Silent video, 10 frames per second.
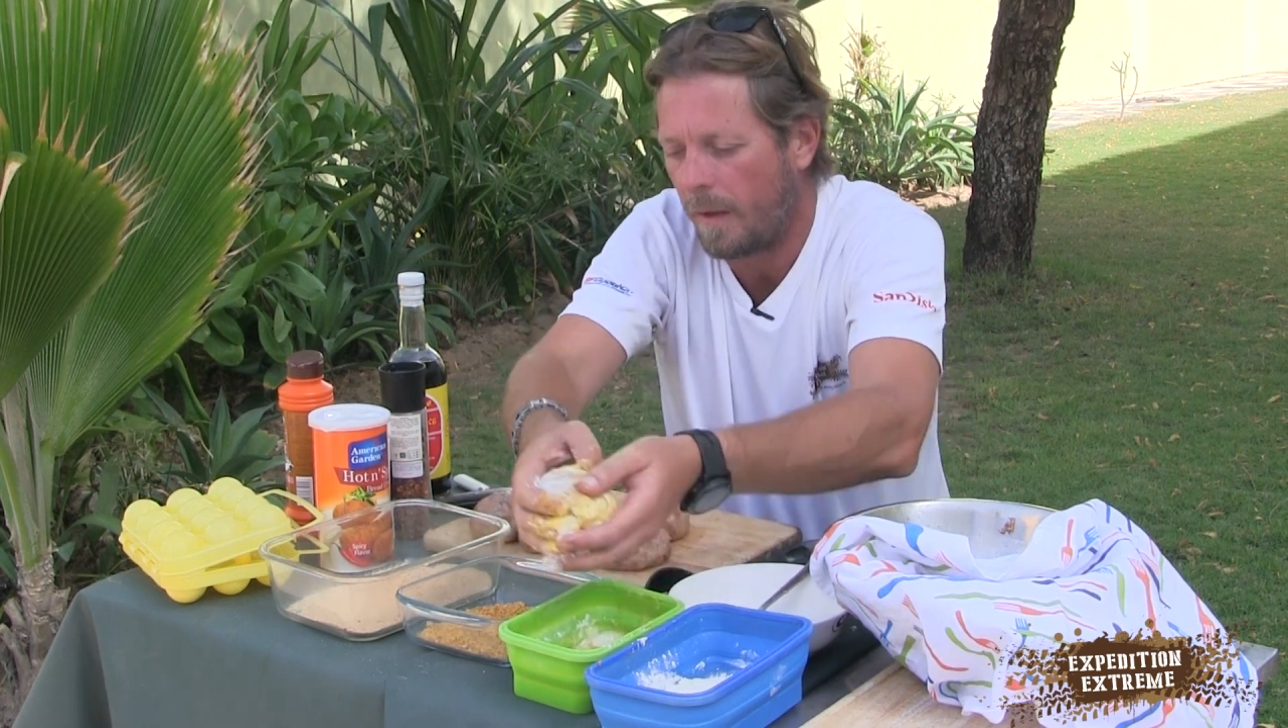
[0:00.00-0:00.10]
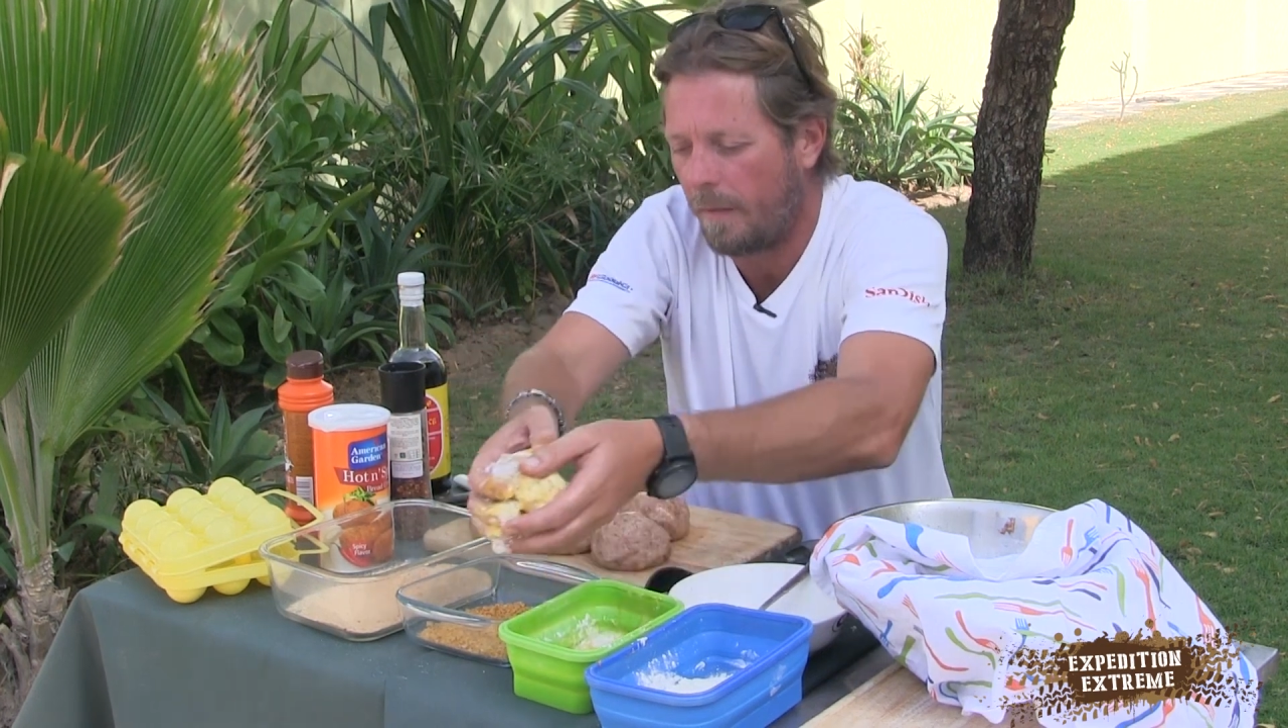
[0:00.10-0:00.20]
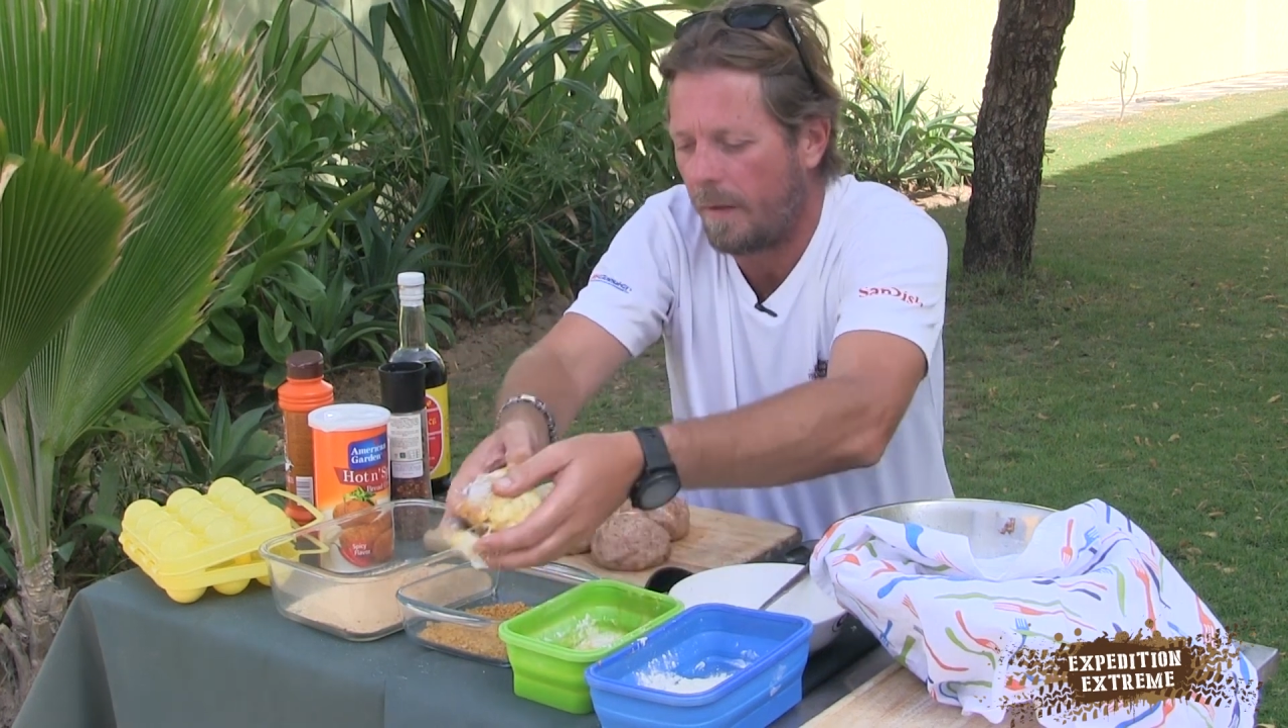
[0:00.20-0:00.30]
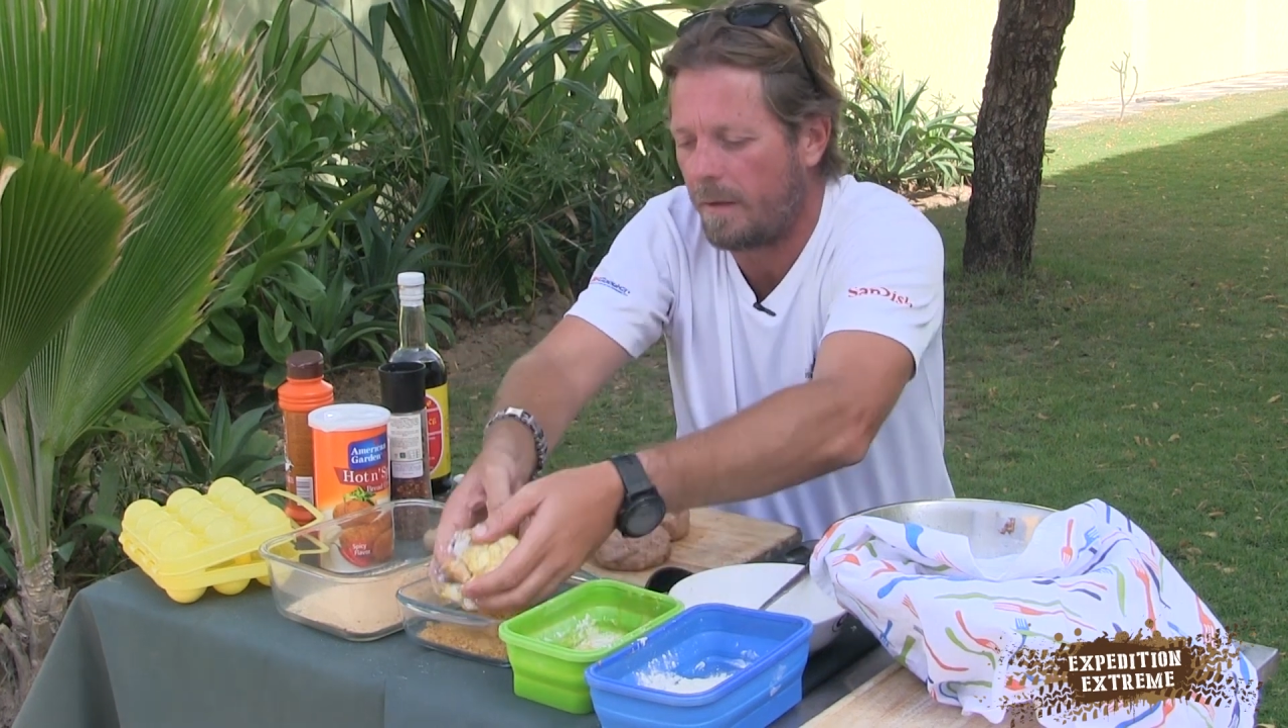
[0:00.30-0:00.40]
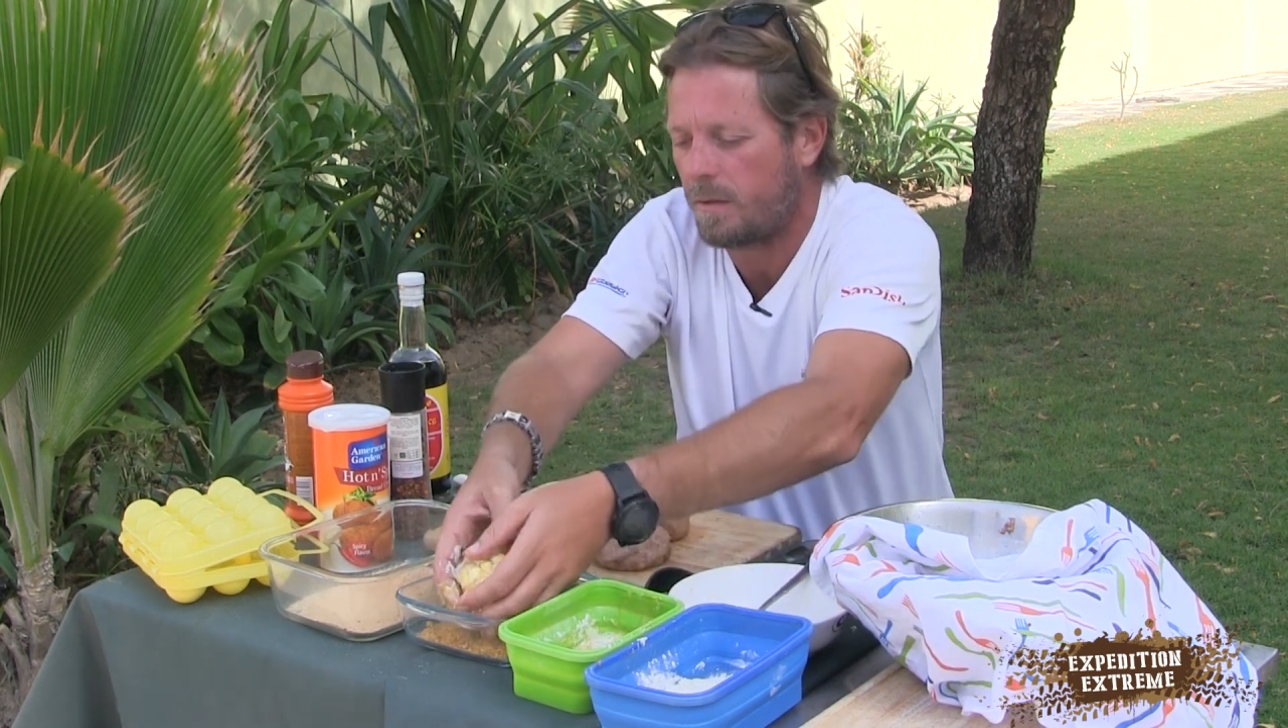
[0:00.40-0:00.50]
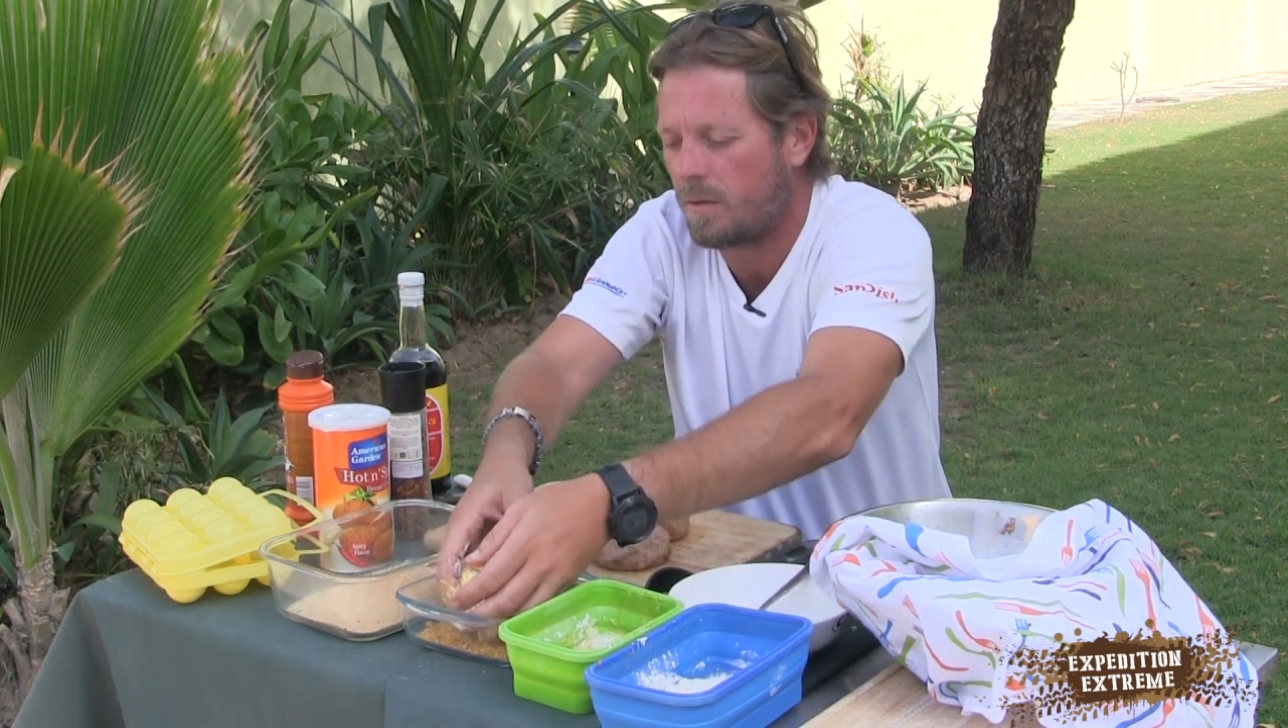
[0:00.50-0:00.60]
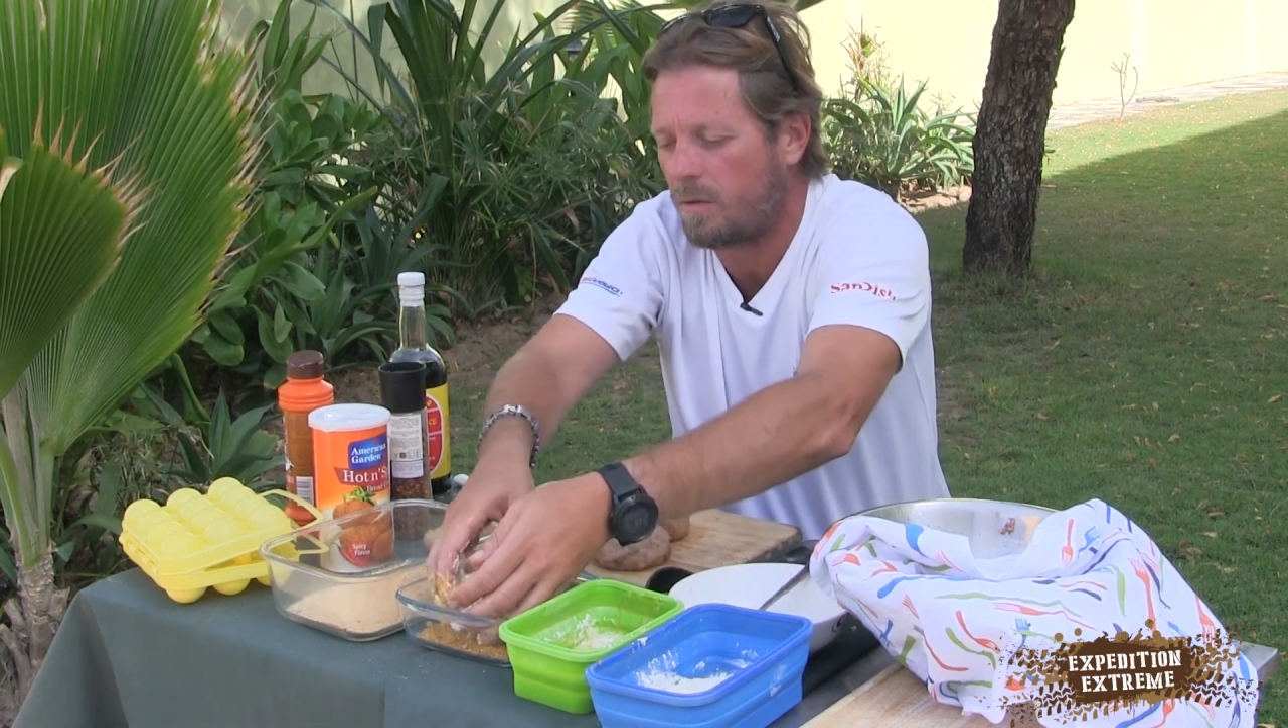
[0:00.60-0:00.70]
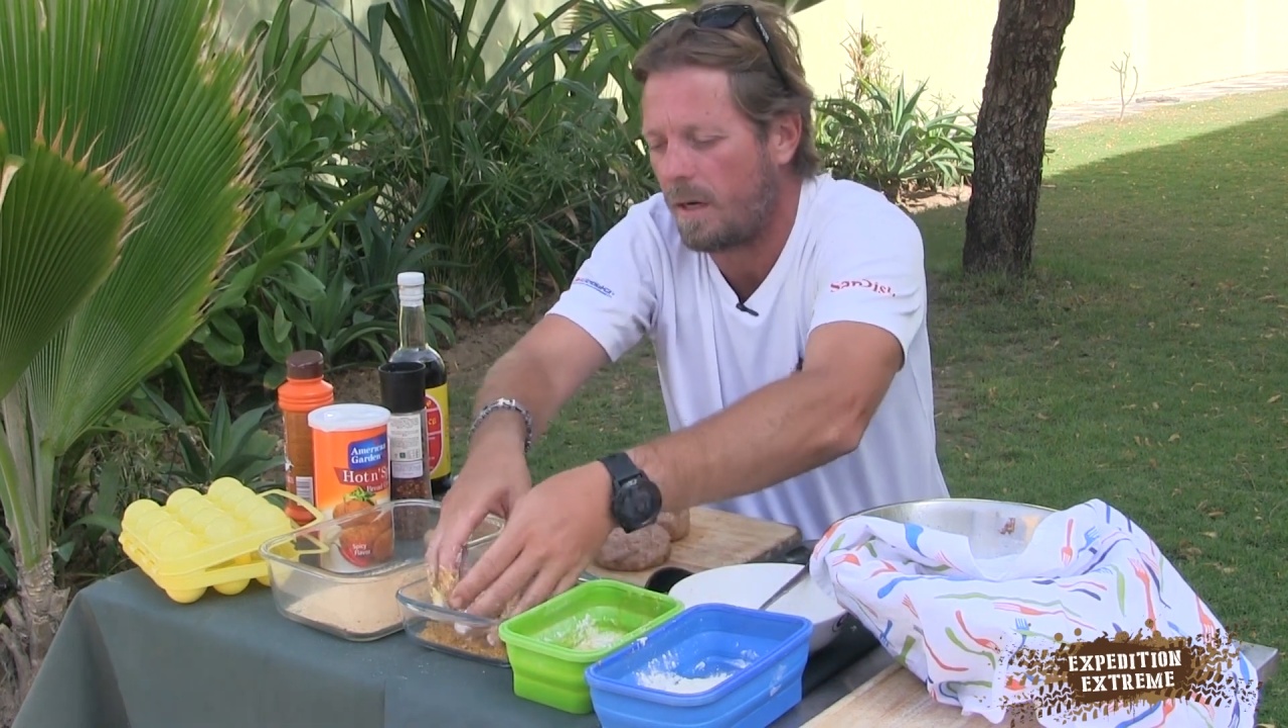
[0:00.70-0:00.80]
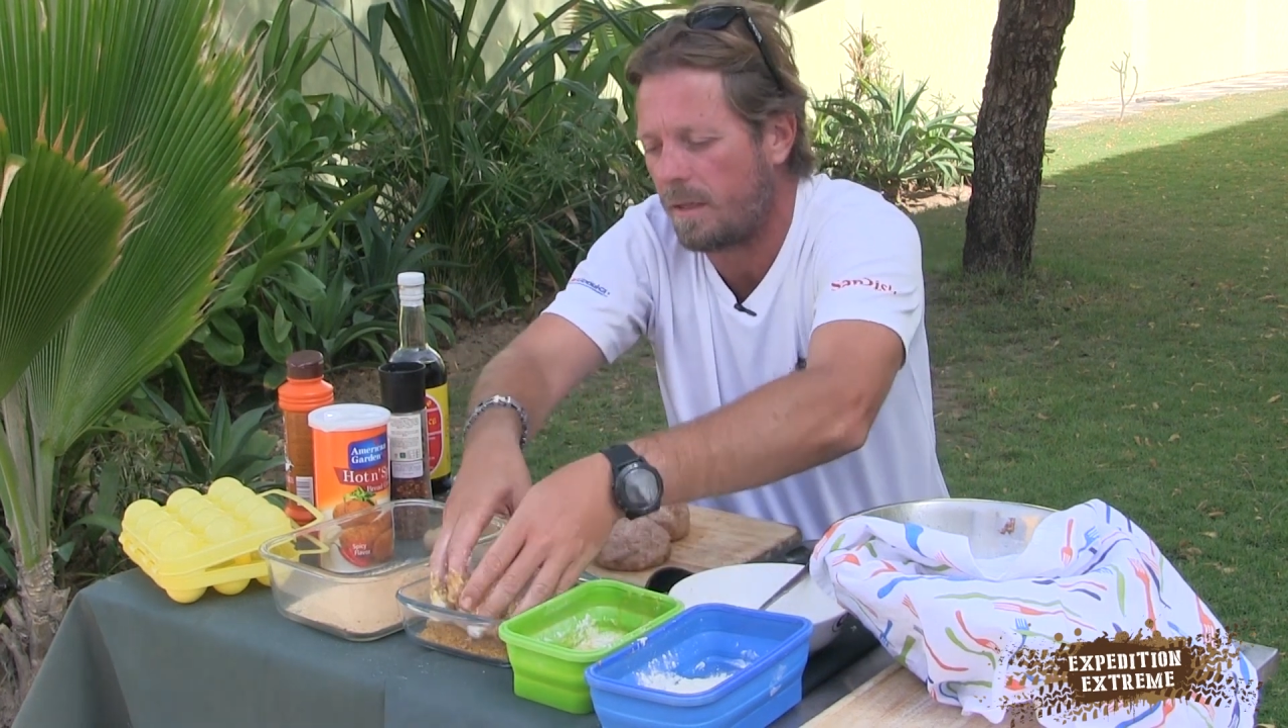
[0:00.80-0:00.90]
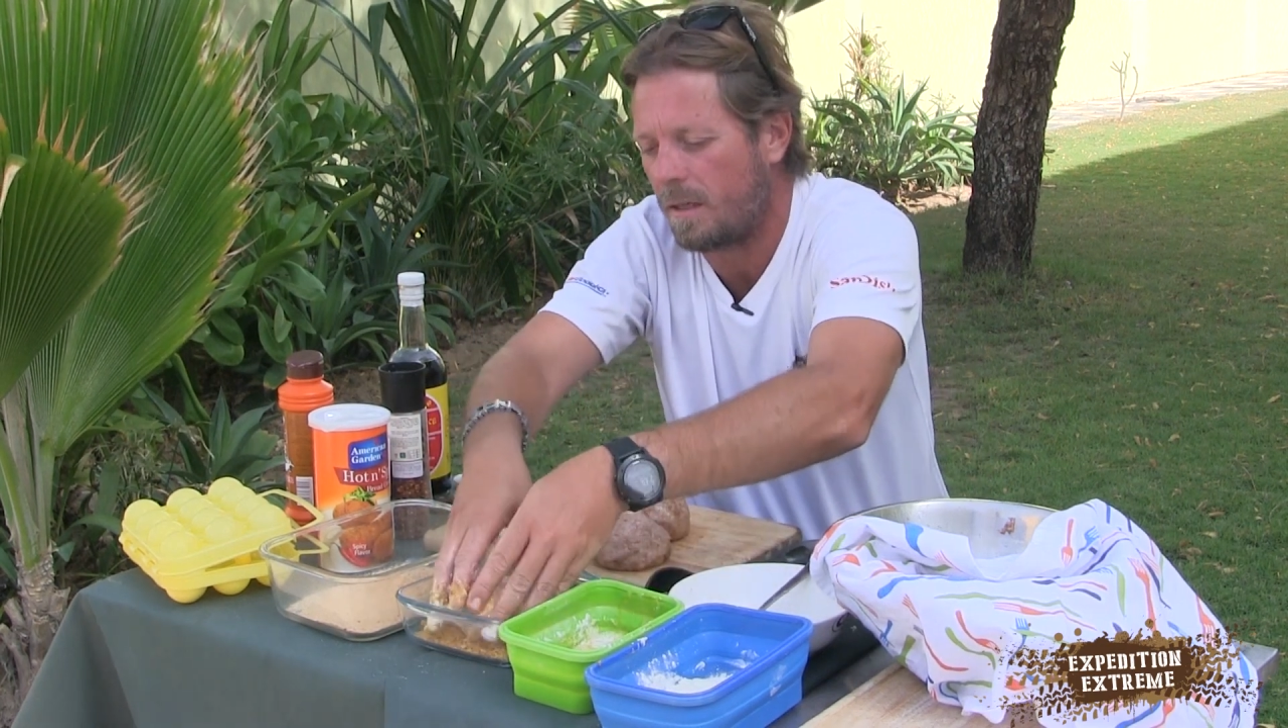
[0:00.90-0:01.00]
And then
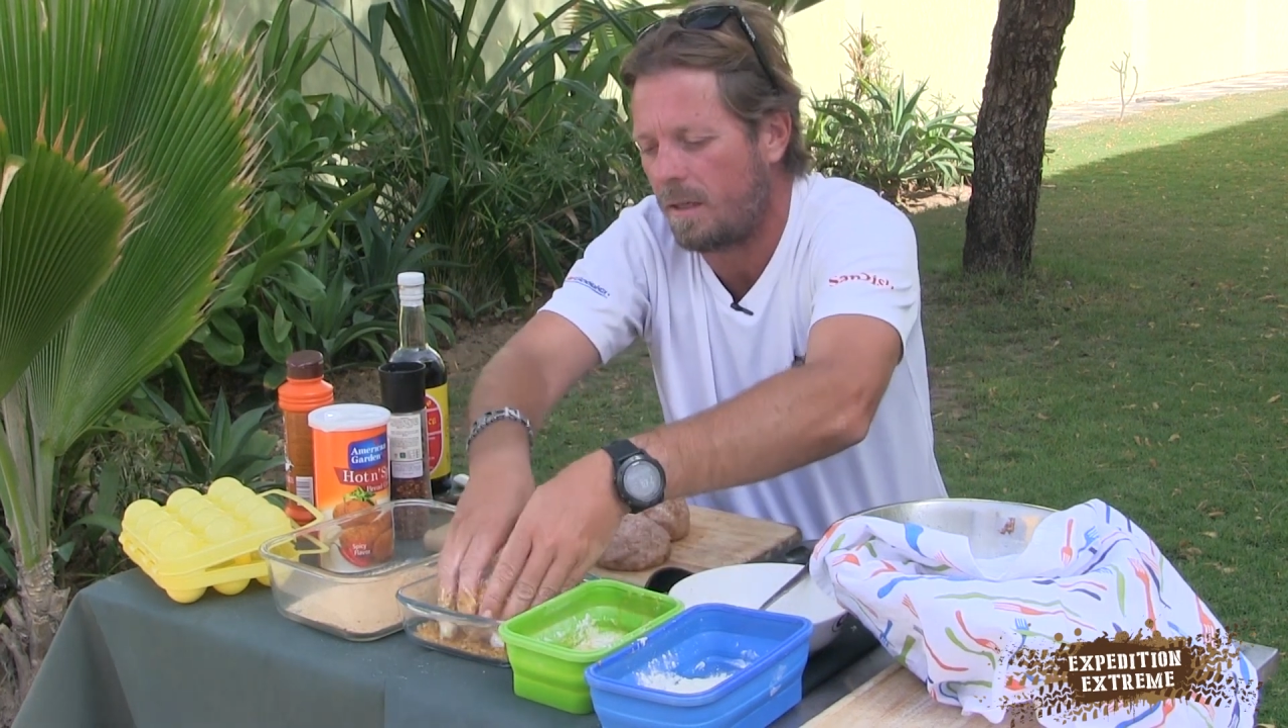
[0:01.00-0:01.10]
straight